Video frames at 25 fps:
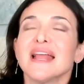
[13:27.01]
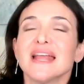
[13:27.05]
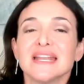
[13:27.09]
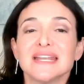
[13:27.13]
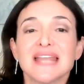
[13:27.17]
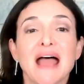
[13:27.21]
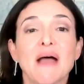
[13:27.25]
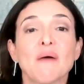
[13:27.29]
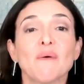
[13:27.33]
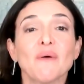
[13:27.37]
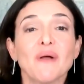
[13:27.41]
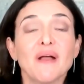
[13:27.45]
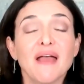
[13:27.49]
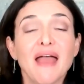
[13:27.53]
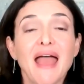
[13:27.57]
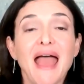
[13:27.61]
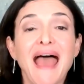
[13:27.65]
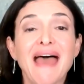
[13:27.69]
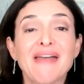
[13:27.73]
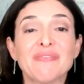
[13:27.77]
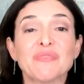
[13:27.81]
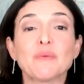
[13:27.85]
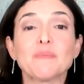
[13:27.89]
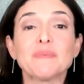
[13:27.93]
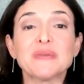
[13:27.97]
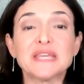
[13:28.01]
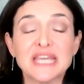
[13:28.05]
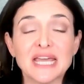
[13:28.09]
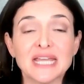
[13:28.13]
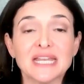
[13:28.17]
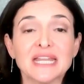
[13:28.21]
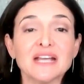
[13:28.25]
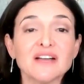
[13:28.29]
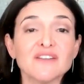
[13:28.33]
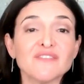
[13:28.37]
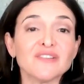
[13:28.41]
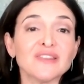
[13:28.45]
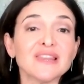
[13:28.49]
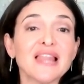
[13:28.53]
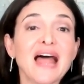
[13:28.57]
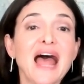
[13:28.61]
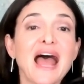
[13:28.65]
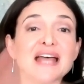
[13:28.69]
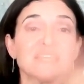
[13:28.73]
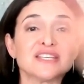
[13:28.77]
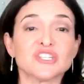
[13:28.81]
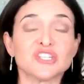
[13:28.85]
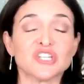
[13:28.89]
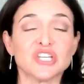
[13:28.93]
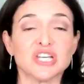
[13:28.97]
Now, at the beginning of
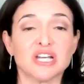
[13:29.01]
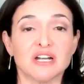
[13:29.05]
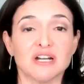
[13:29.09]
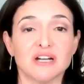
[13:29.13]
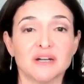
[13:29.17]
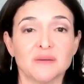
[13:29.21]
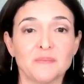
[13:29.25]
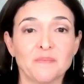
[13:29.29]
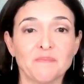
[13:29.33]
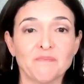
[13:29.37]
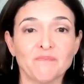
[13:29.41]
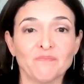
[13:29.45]
last year,